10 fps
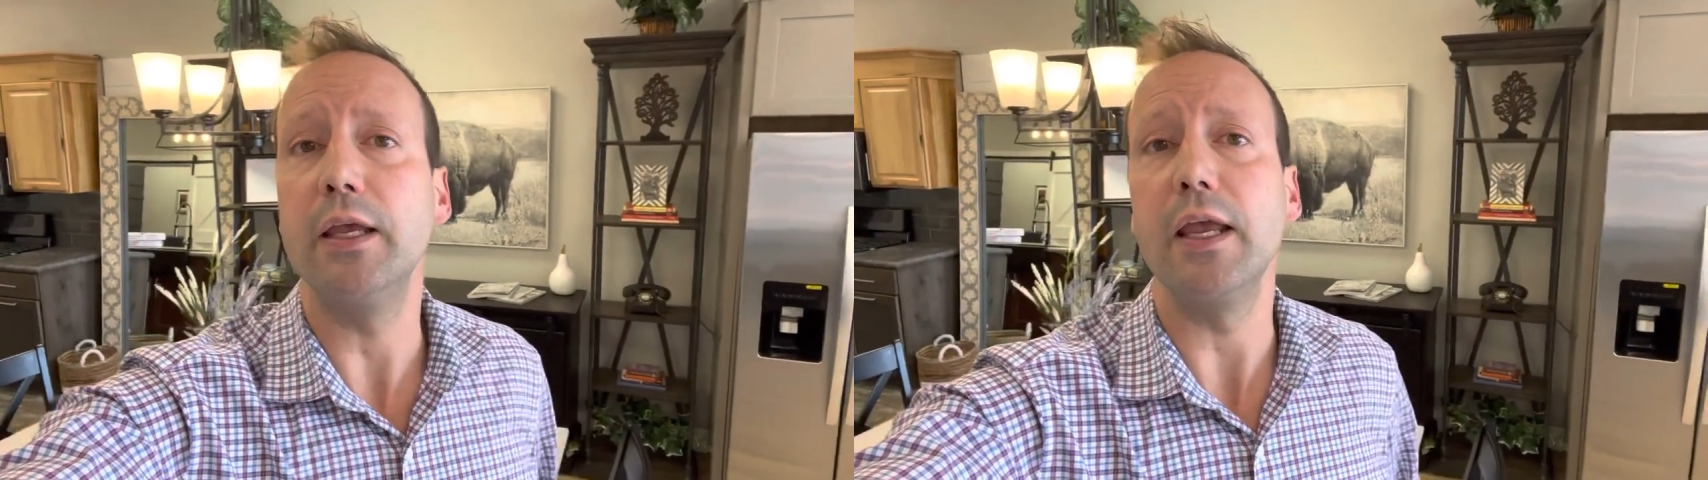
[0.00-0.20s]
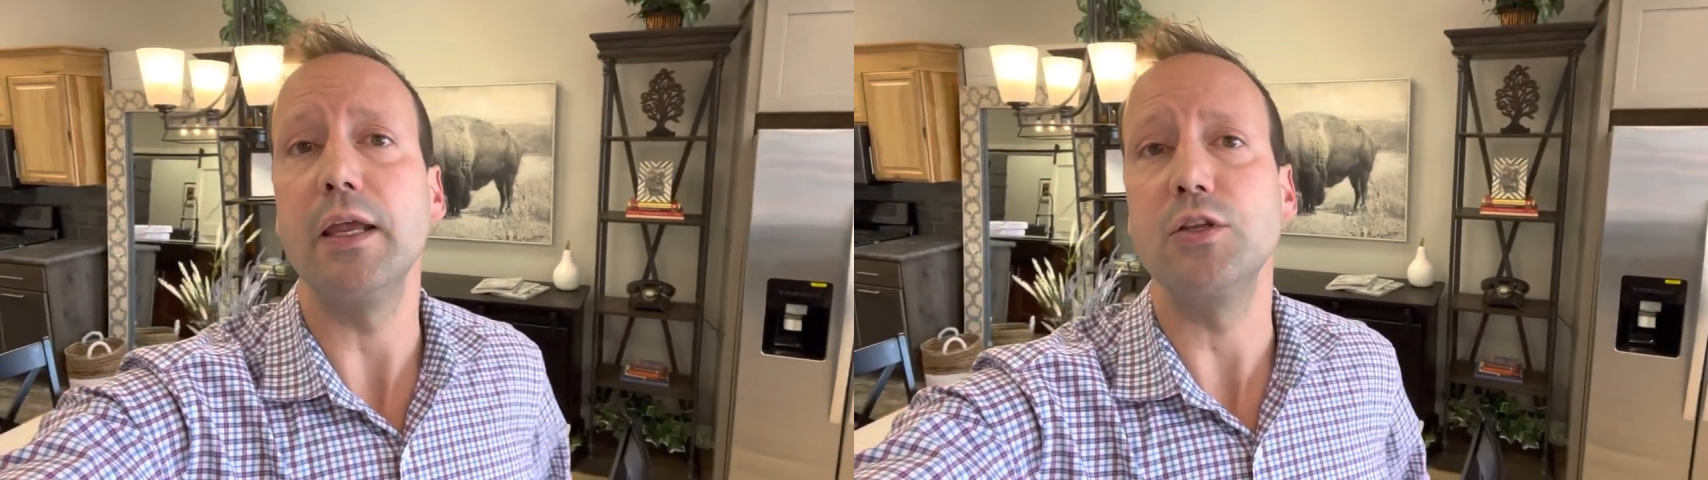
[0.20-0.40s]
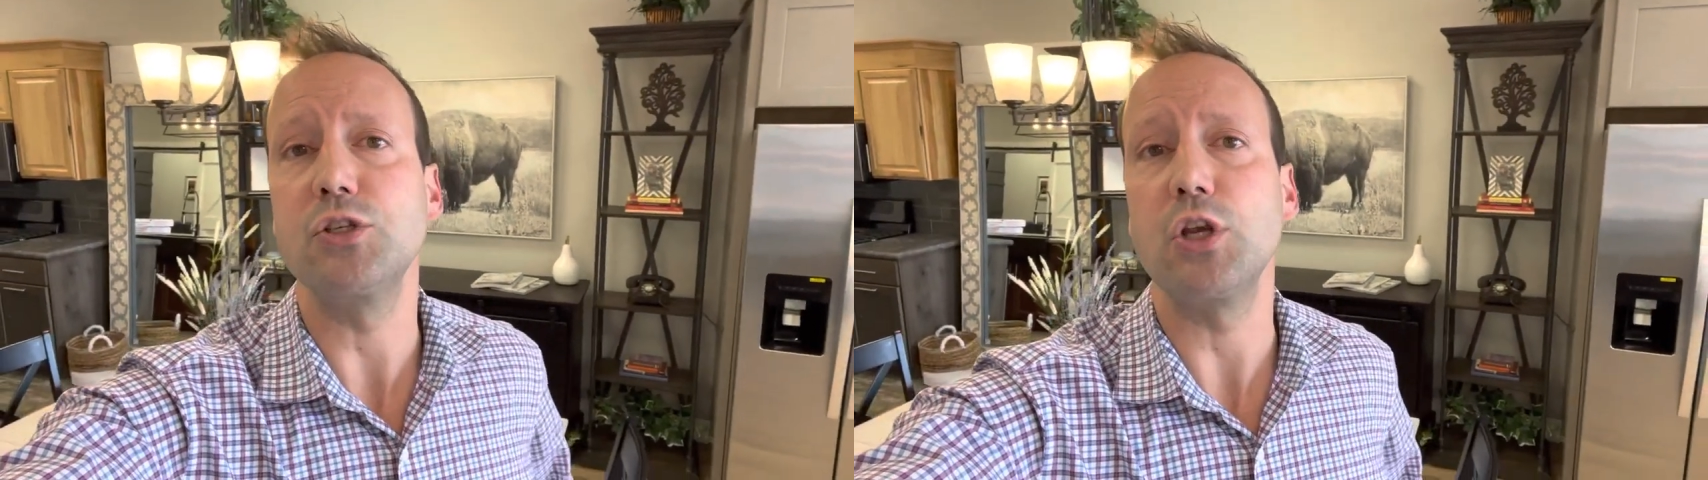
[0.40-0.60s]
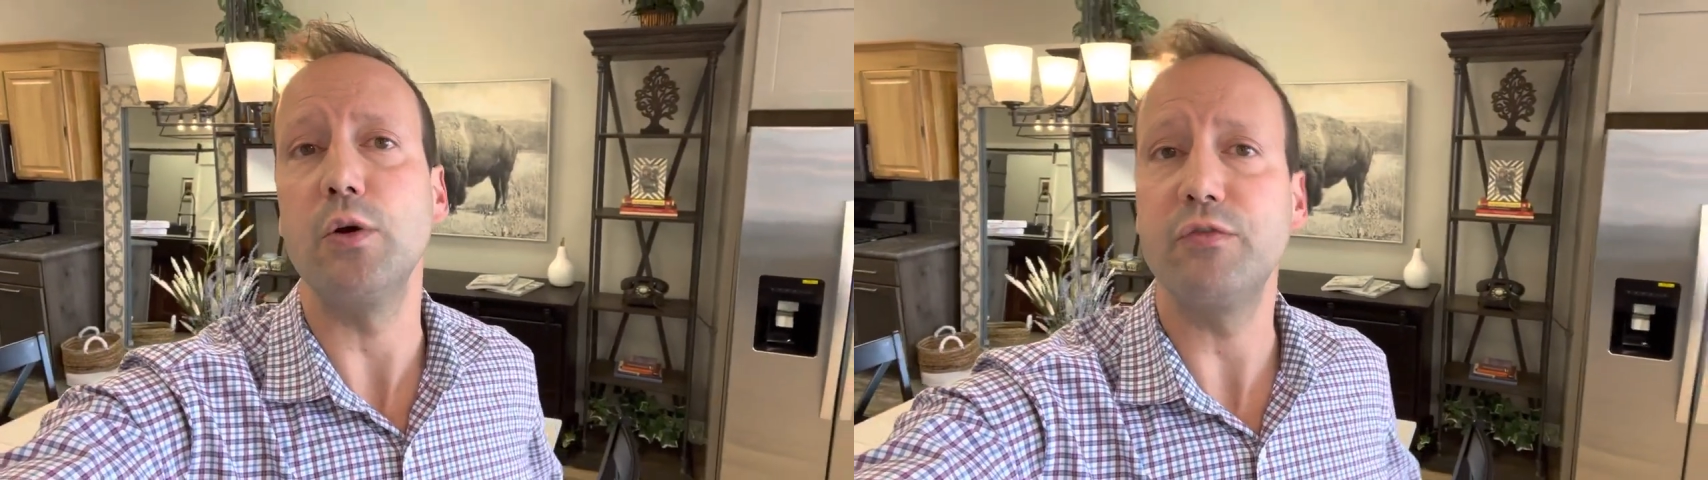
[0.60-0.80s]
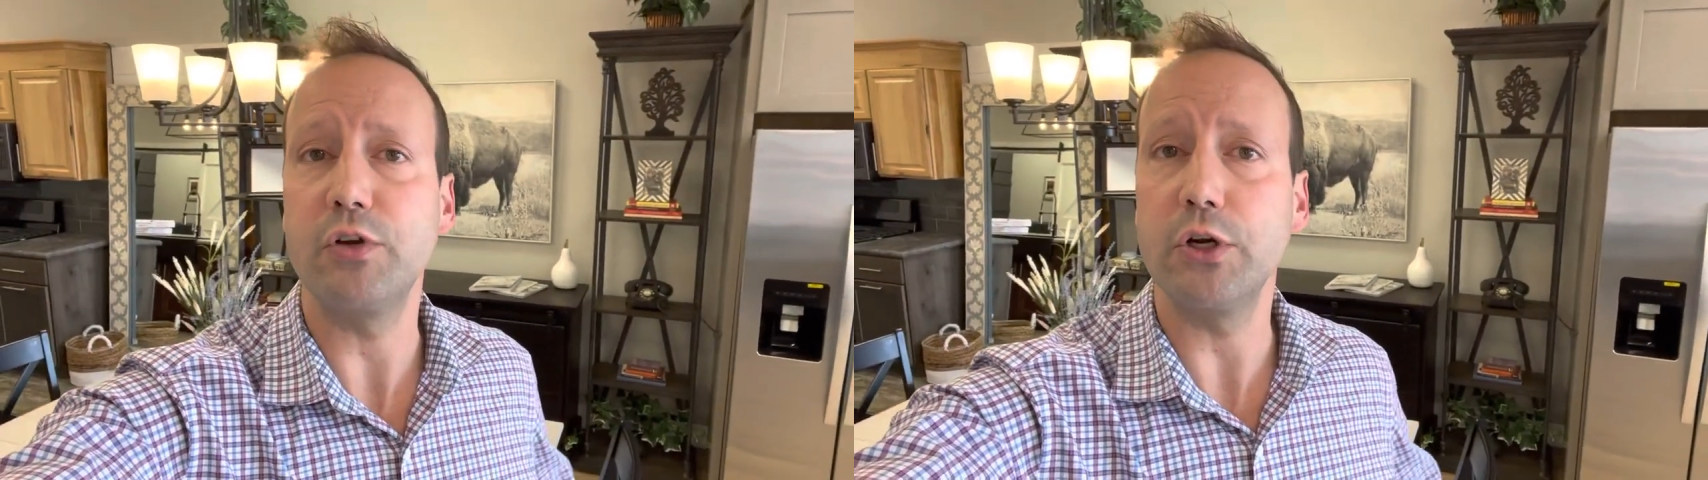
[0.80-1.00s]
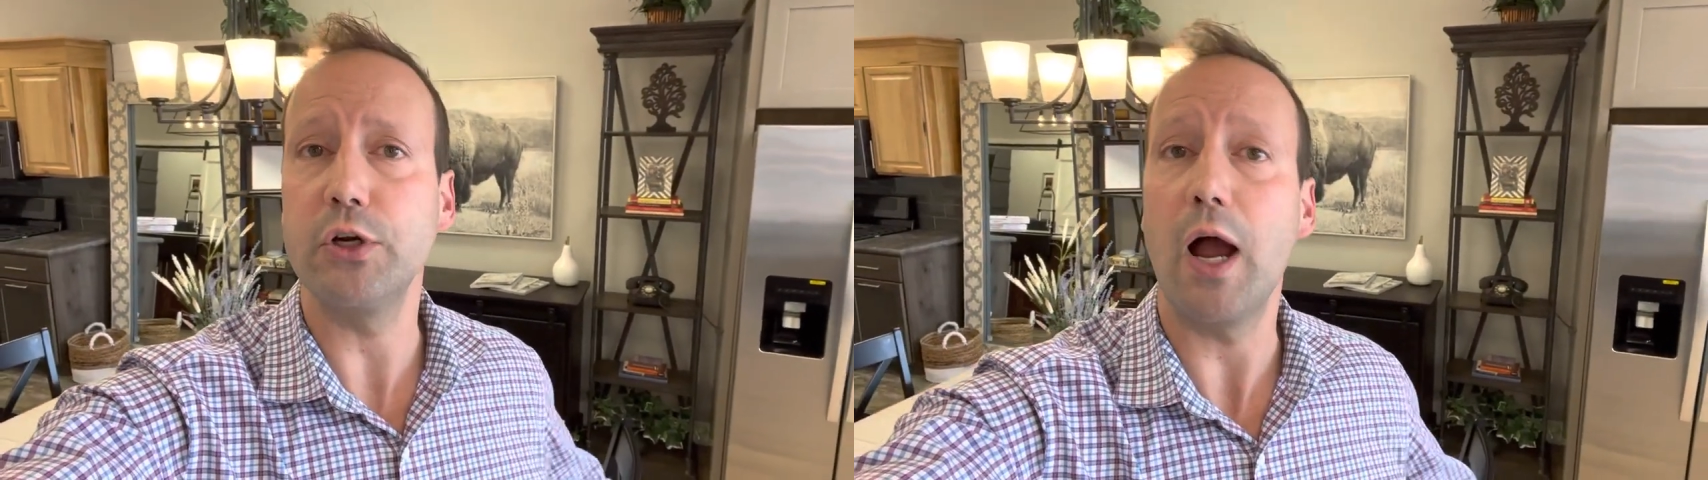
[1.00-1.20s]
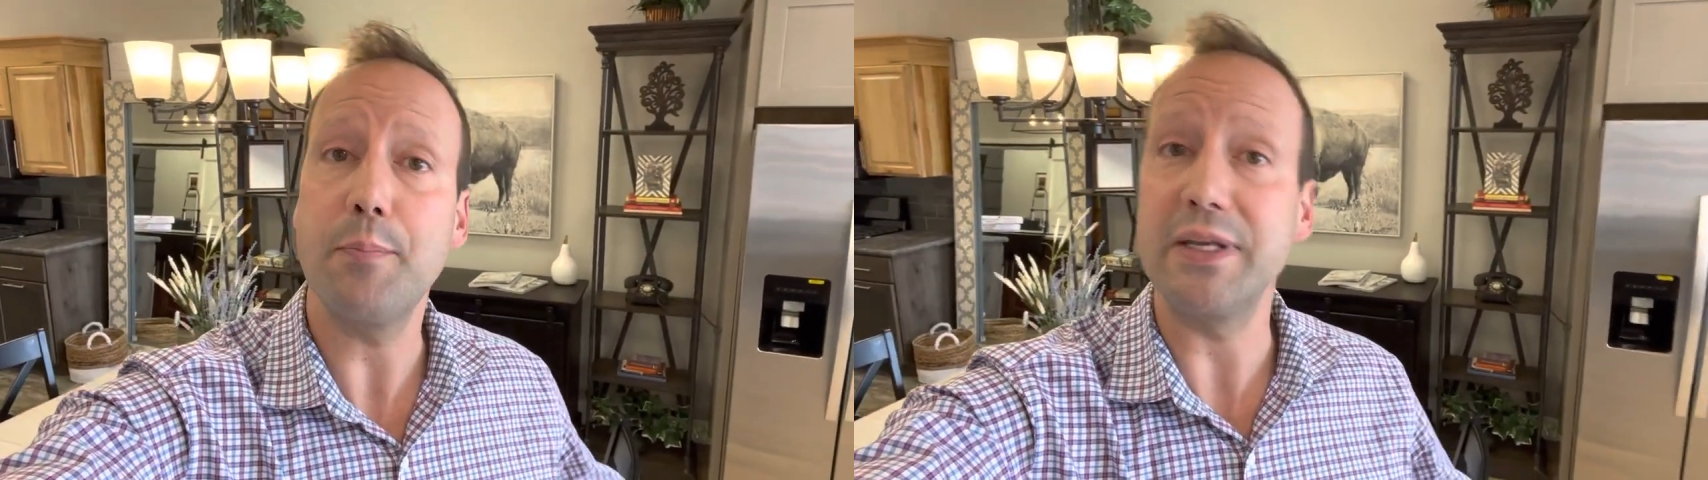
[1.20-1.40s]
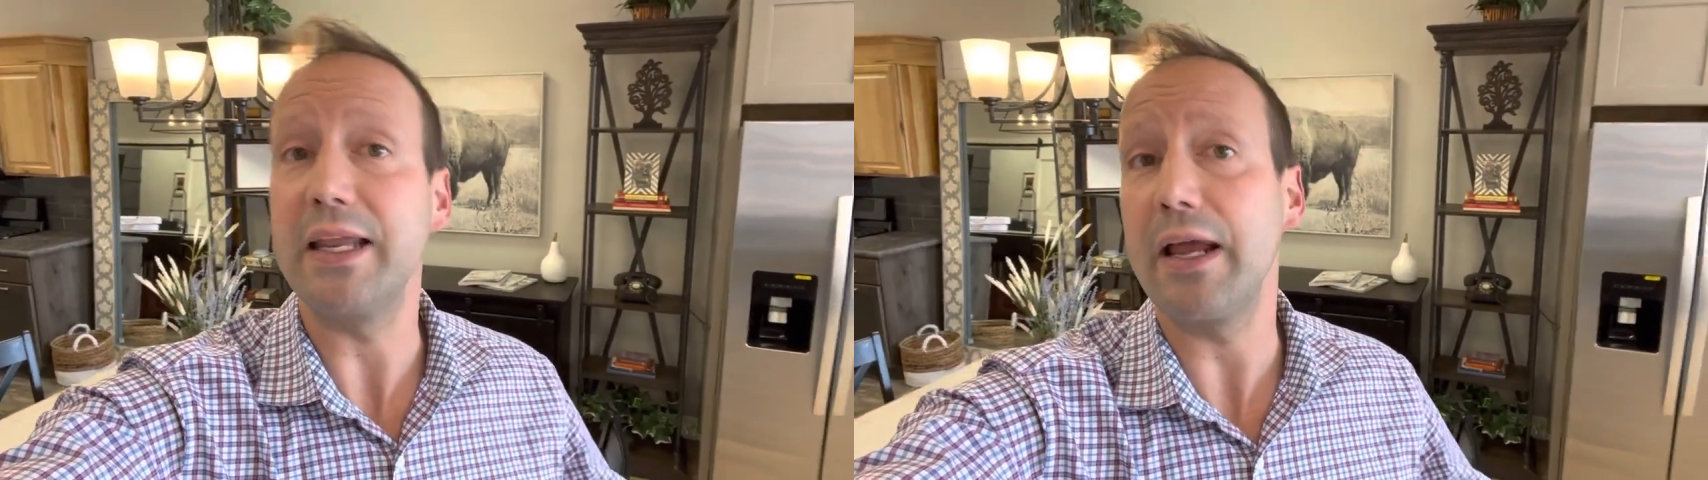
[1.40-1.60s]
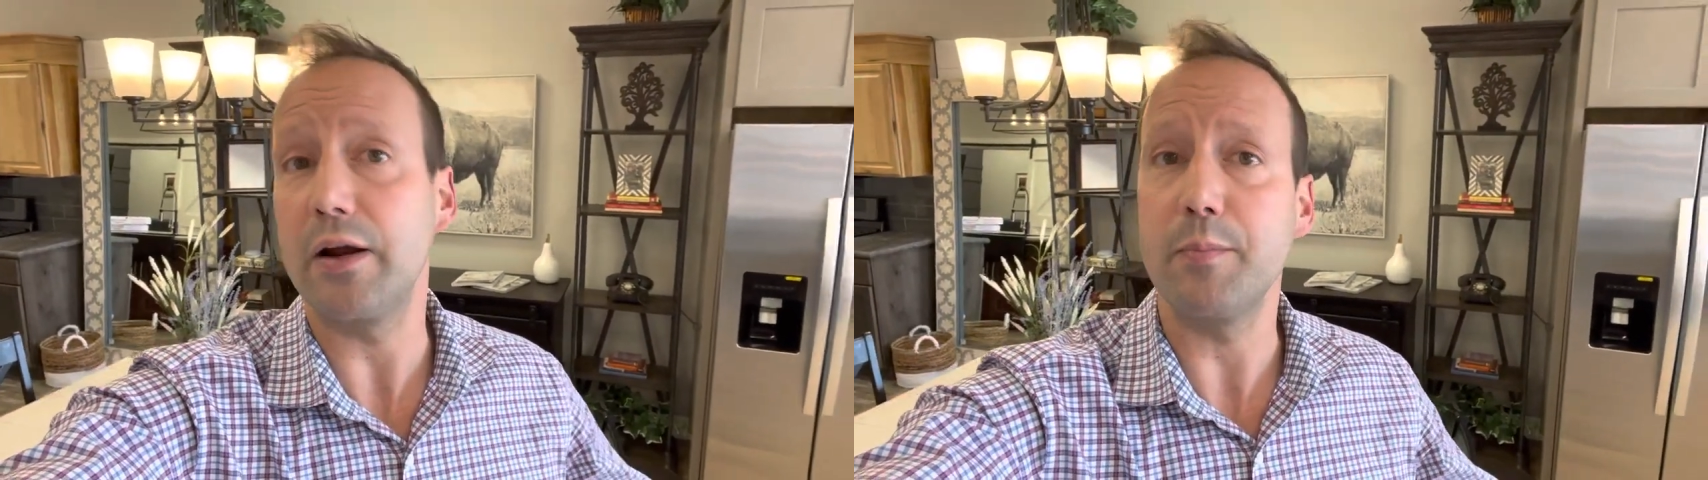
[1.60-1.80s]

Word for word: And so if you're up and down,